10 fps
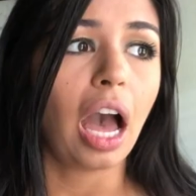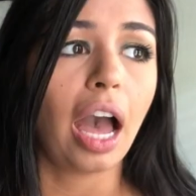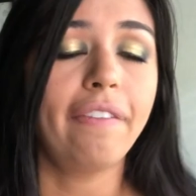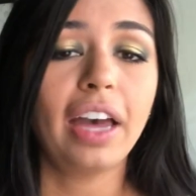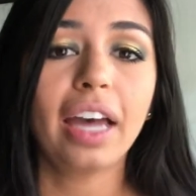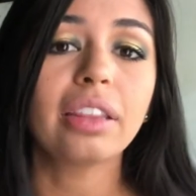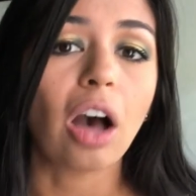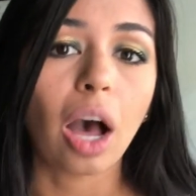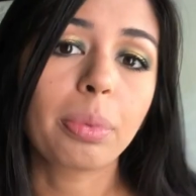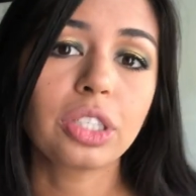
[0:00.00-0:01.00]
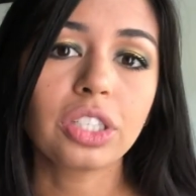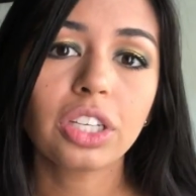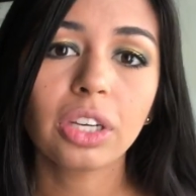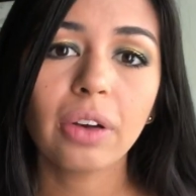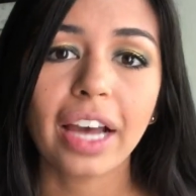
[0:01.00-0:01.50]
I've had the option
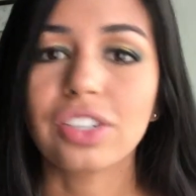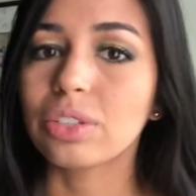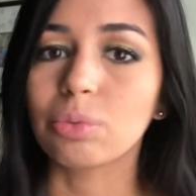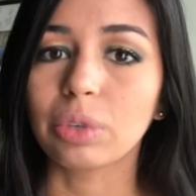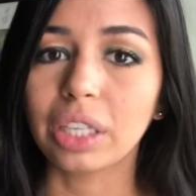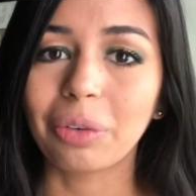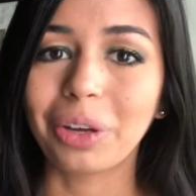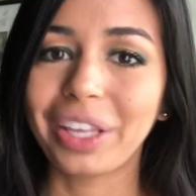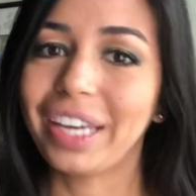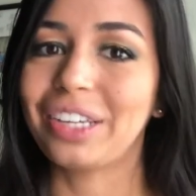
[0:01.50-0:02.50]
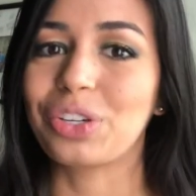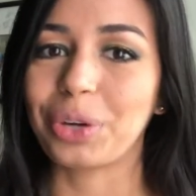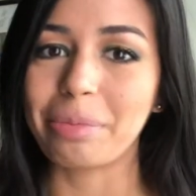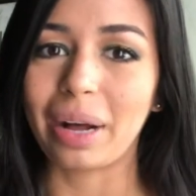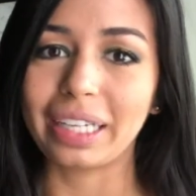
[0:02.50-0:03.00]
to. I just really, really
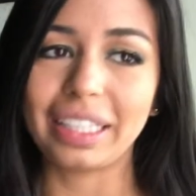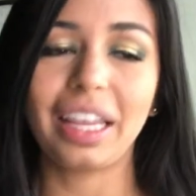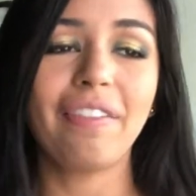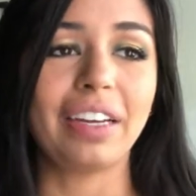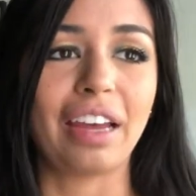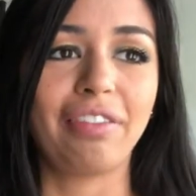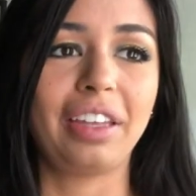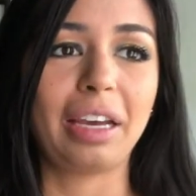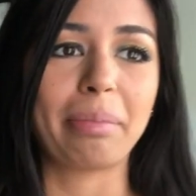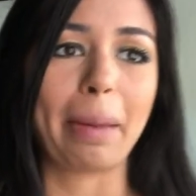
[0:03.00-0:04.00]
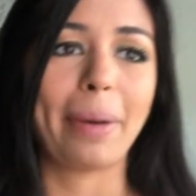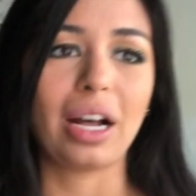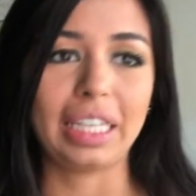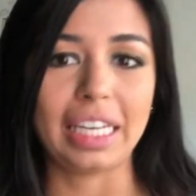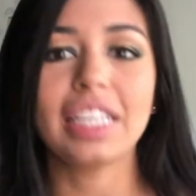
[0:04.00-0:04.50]
enjoy Body Love, and I feel like my
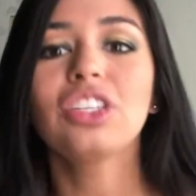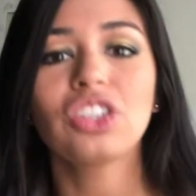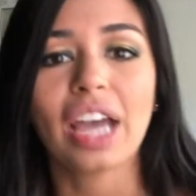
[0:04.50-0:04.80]
body is